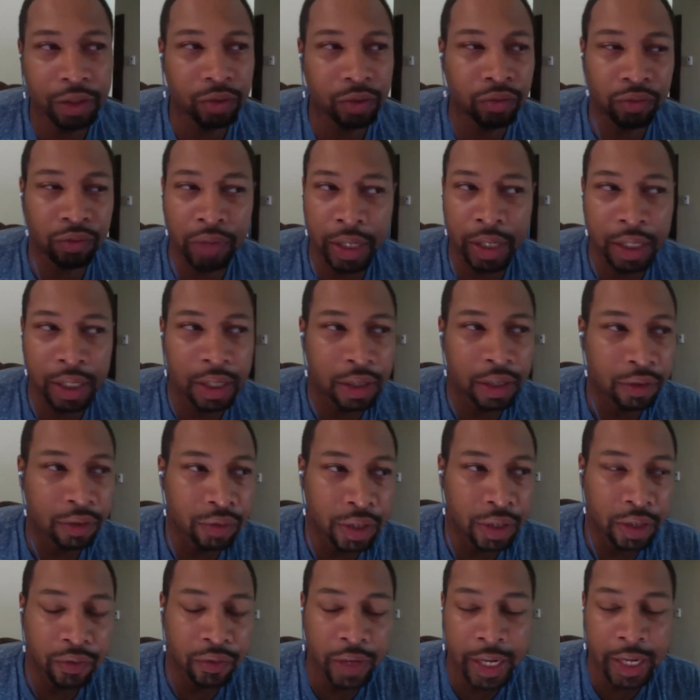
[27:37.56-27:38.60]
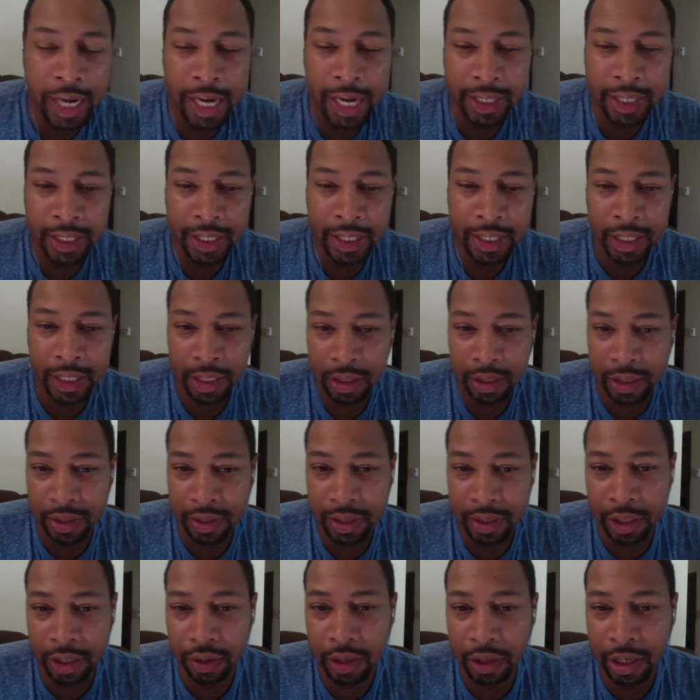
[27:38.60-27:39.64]
ready to renovate after I get this
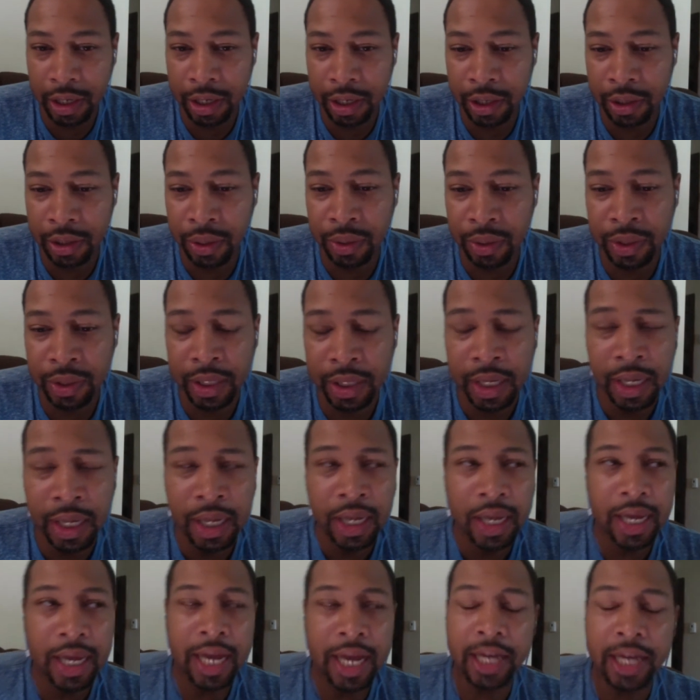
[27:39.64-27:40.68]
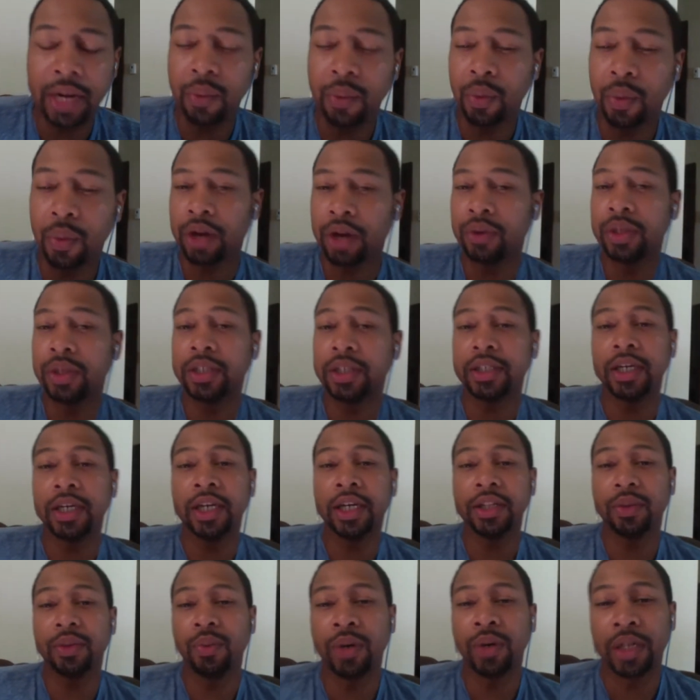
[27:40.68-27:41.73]
deal closed. I can work on this
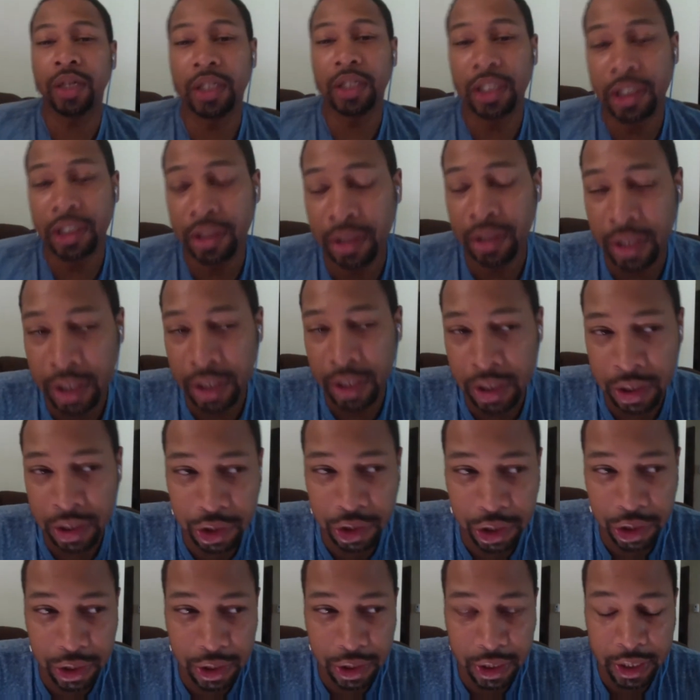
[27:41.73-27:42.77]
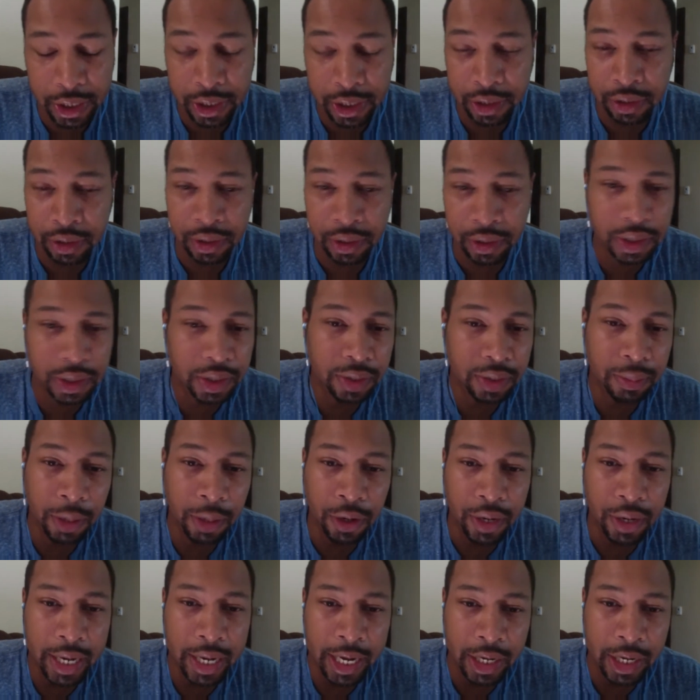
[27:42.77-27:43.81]
other one in uh, Church Hill. It's a
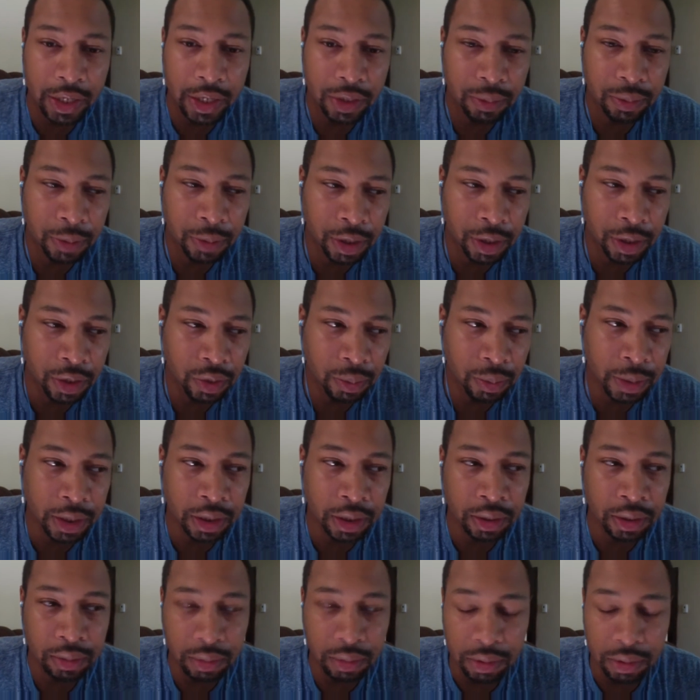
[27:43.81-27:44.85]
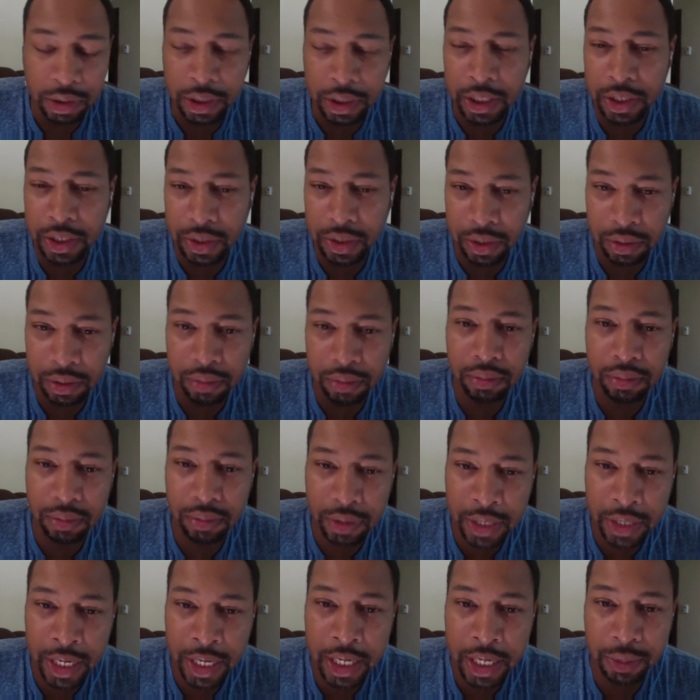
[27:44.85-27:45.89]
small house, but it'll be a decent
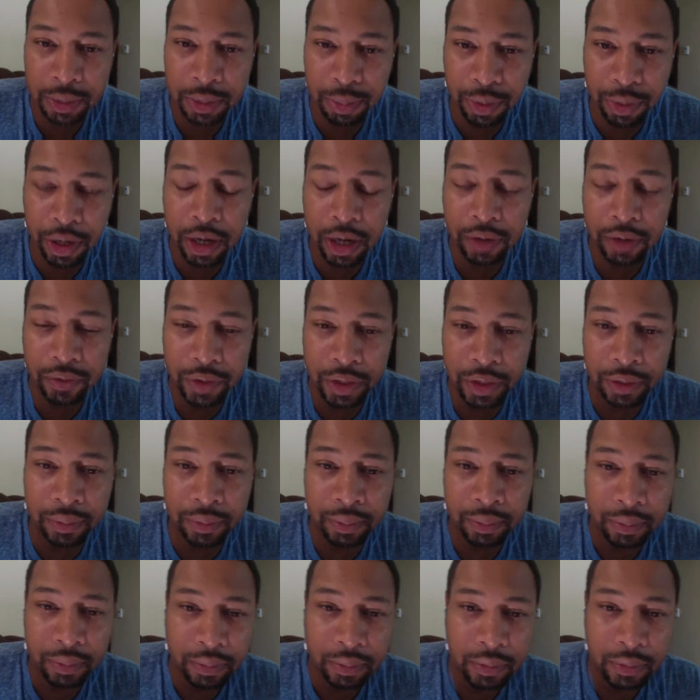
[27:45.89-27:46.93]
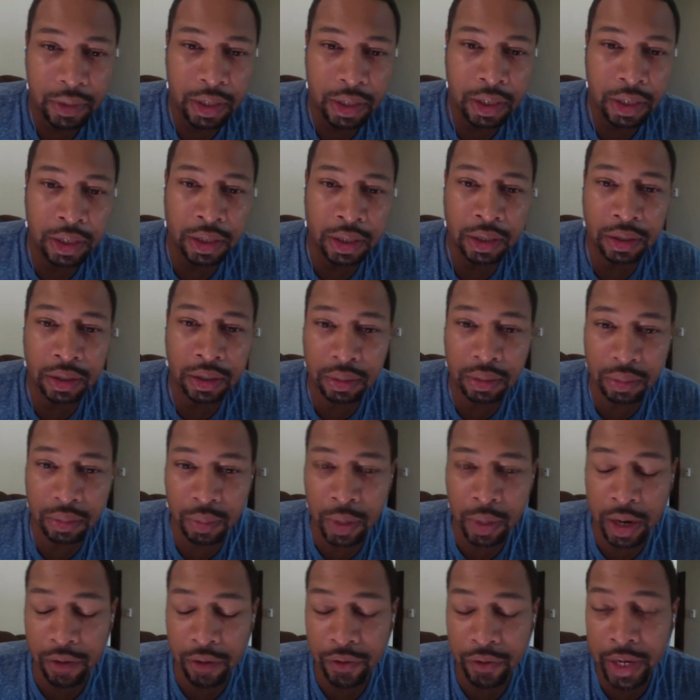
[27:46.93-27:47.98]
sized profit mm-hmm. uh, mm-hmm.
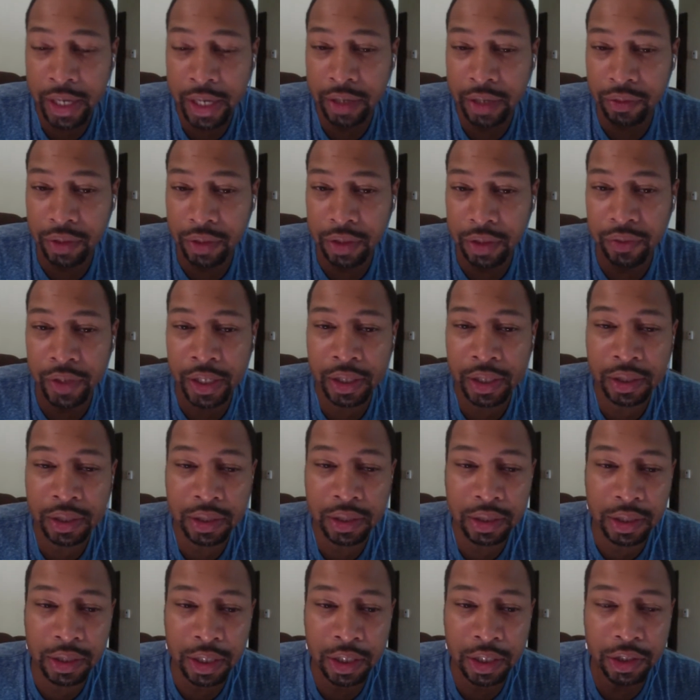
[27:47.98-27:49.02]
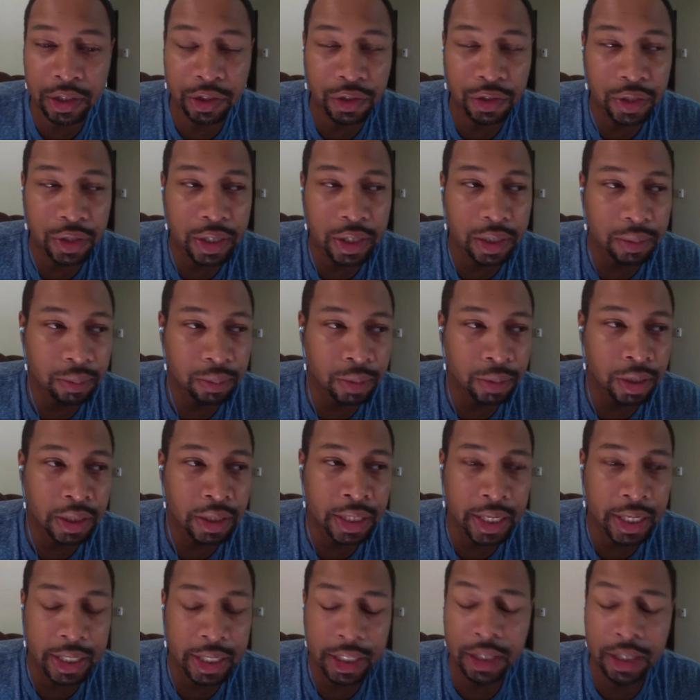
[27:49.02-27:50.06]
when I finally renovate it and get it straight. But
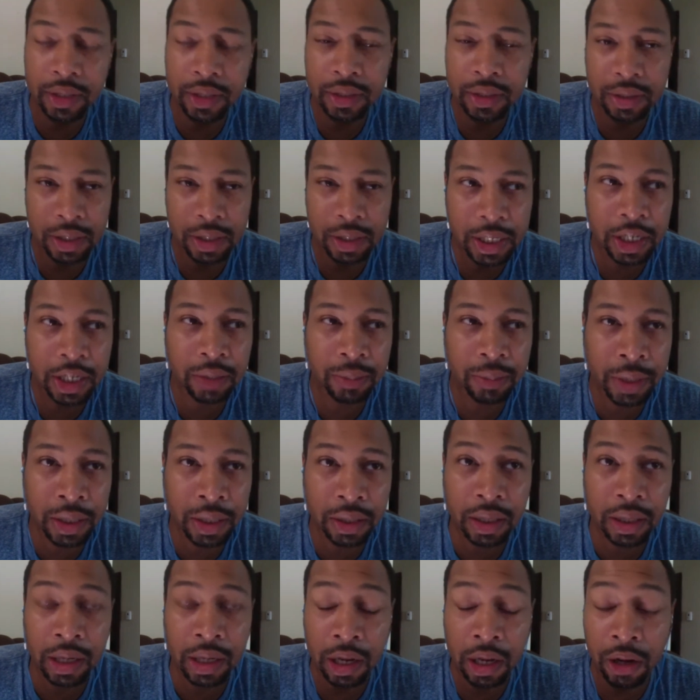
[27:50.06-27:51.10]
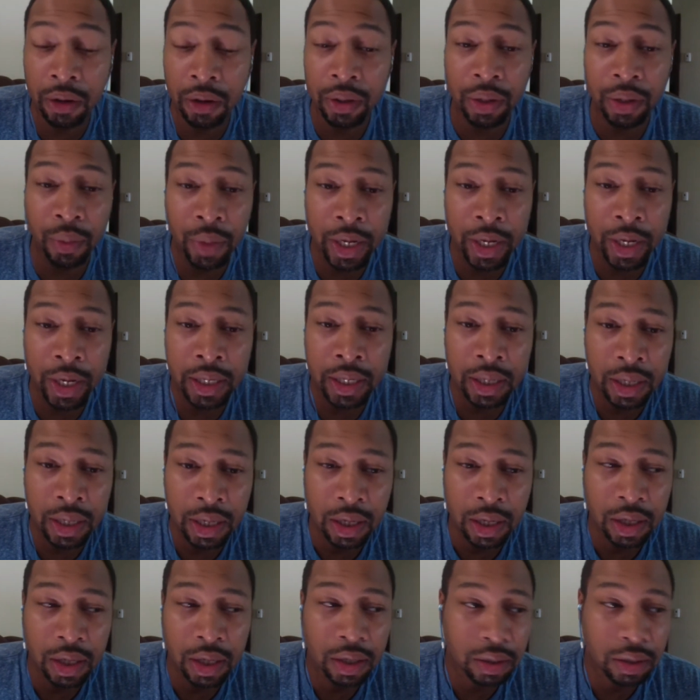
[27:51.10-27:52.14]
yeah, he he helped me along the way
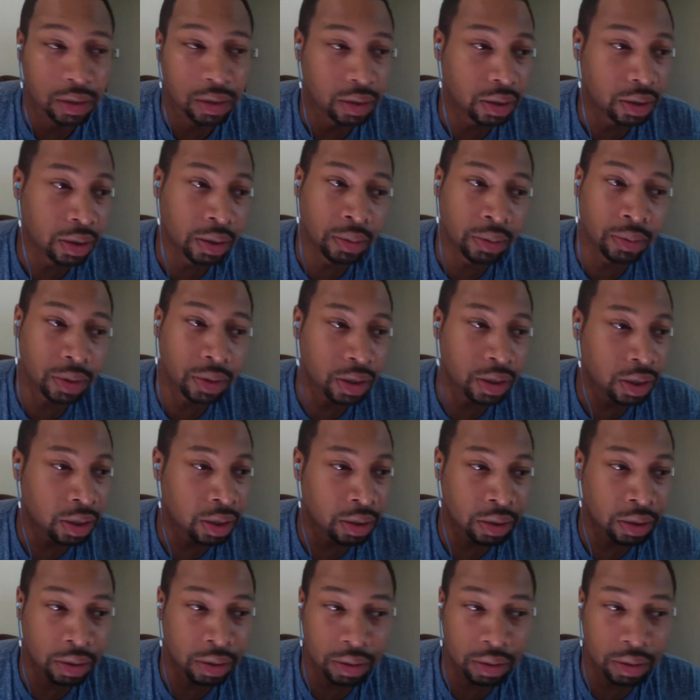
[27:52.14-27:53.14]
of uh,